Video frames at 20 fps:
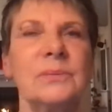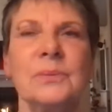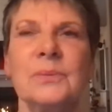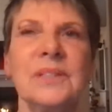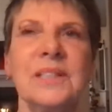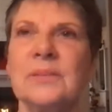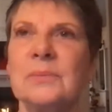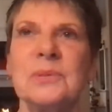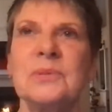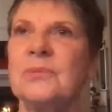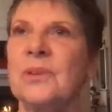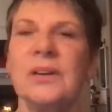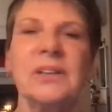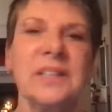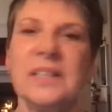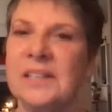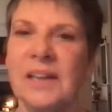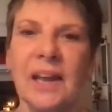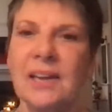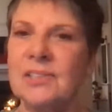It was very
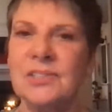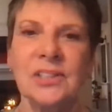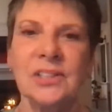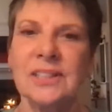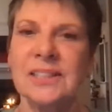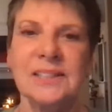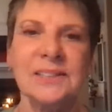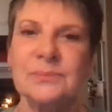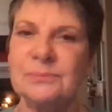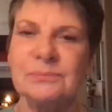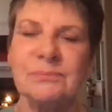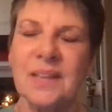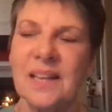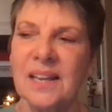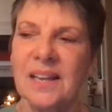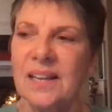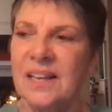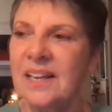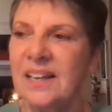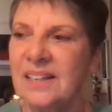engaging, and
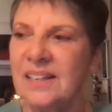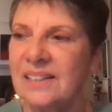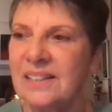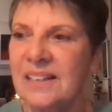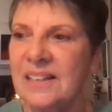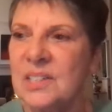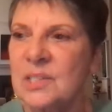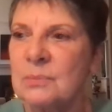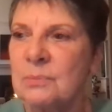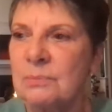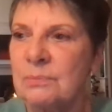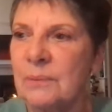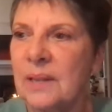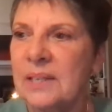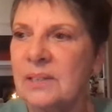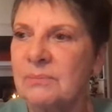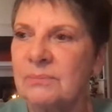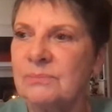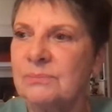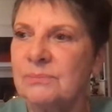it's
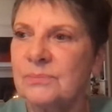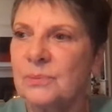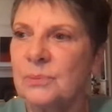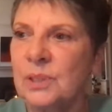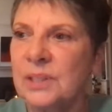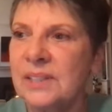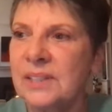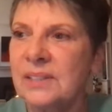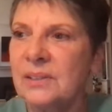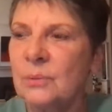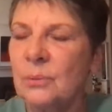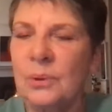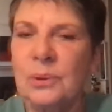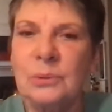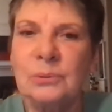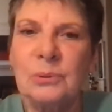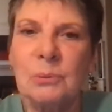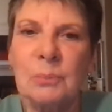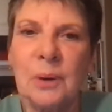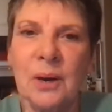like really a
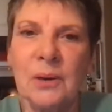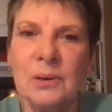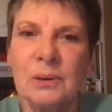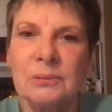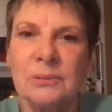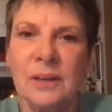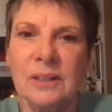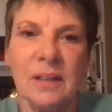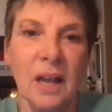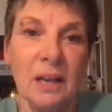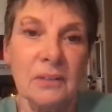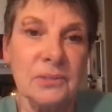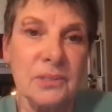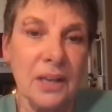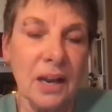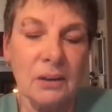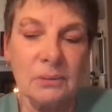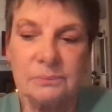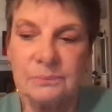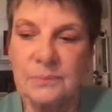wonderful part of our lives
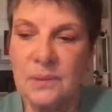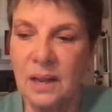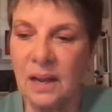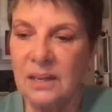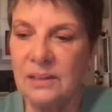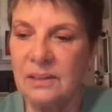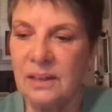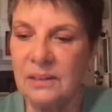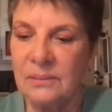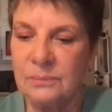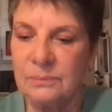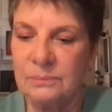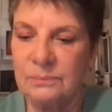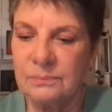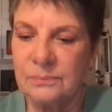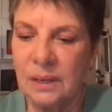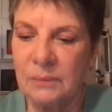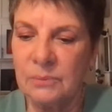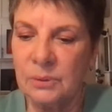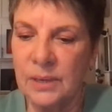now. I'm
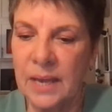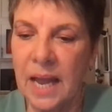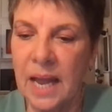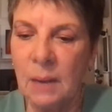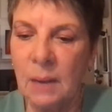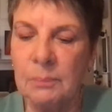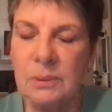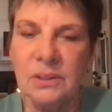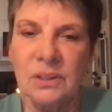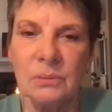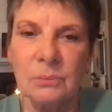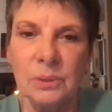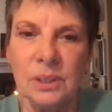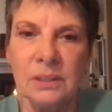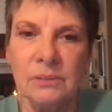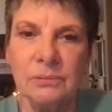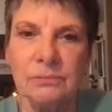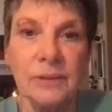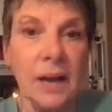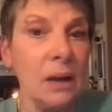very happy that
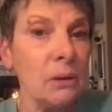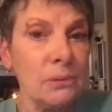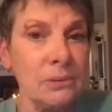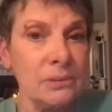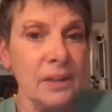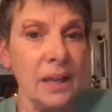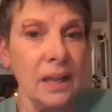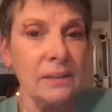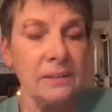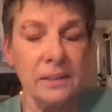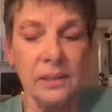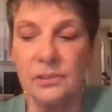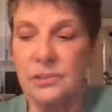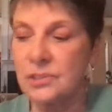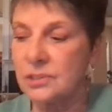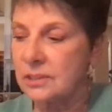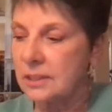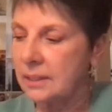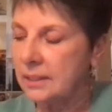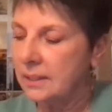we found that
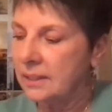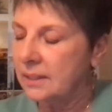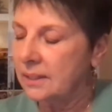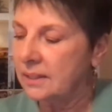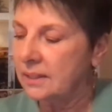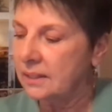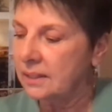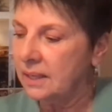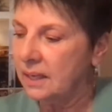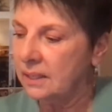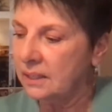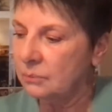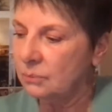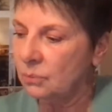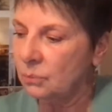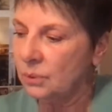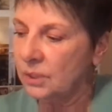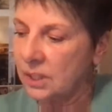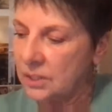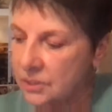niche, and I
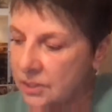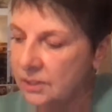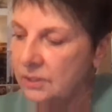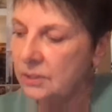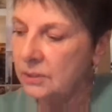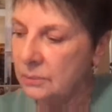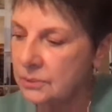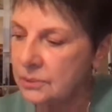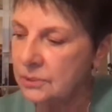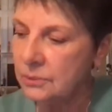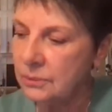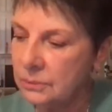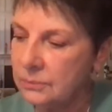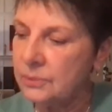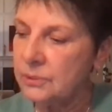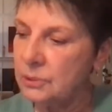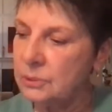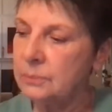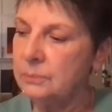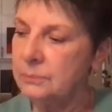will continue
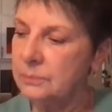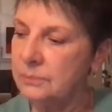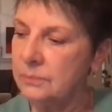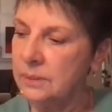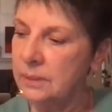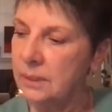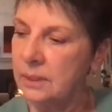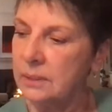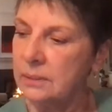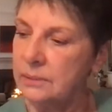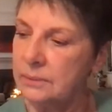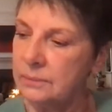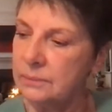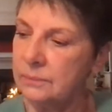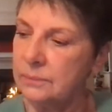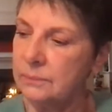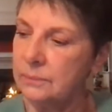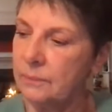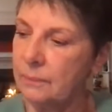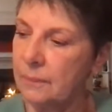to
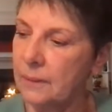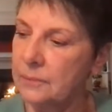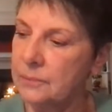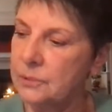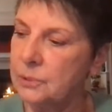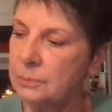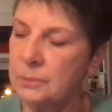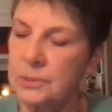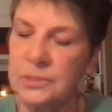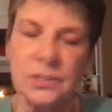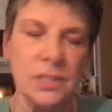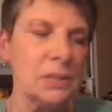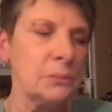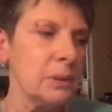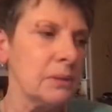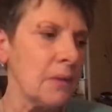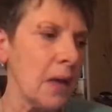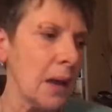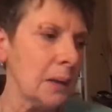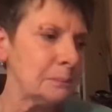proceed
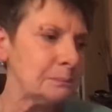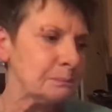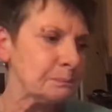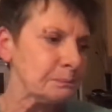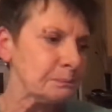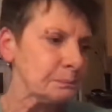with that.